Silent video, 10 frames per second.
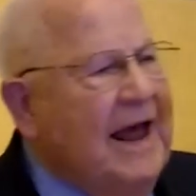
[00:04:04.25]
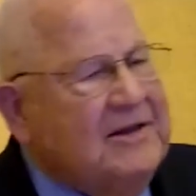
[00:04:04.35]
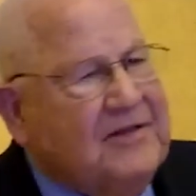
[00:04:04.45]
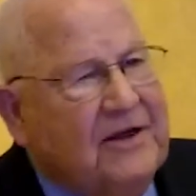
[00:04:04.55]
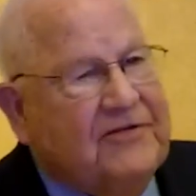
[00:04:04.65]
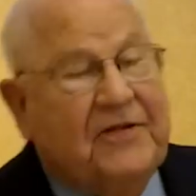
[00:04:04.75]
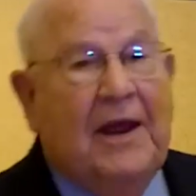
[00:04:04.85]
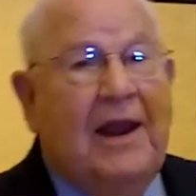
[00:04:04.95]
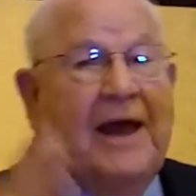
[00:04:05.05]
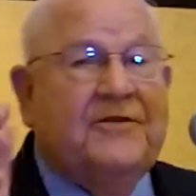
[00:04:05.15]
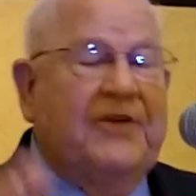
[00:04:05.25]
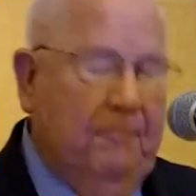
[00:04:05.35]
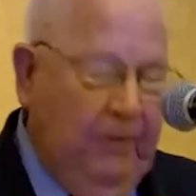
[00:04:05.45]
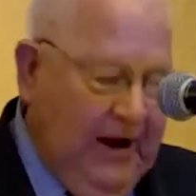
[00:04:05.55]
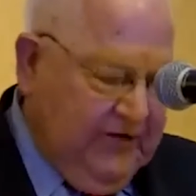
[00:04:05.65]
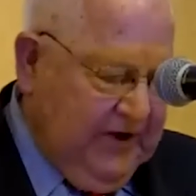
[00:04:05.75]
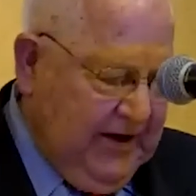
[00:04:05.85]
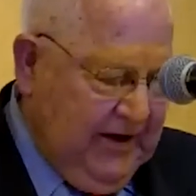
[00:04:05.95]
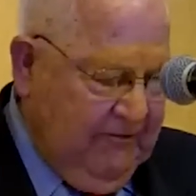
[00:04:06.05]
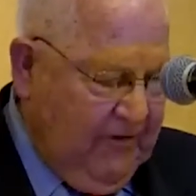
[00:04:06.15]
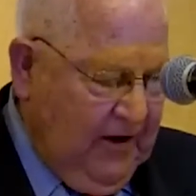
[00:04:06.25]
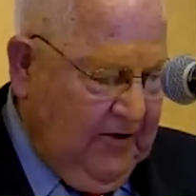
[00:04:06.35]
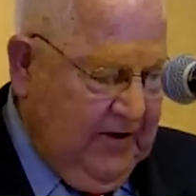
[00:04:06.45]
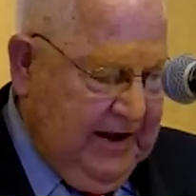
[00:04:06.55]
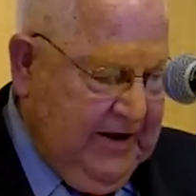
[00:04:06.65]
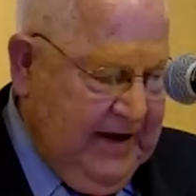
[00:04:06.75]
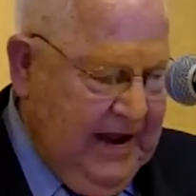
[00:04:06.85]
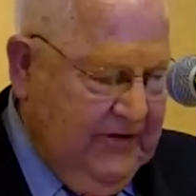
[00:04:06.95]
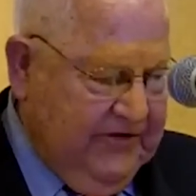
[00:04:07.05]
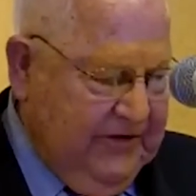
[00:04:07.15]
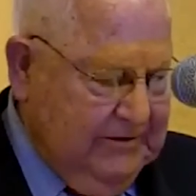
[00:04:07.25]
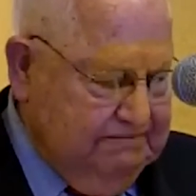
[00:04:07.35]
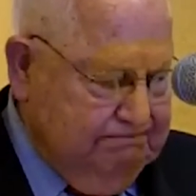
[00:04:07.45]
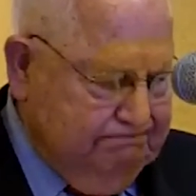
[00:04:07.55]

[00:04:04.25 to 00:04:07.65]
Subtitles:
like this, they elect you president of Rotary International.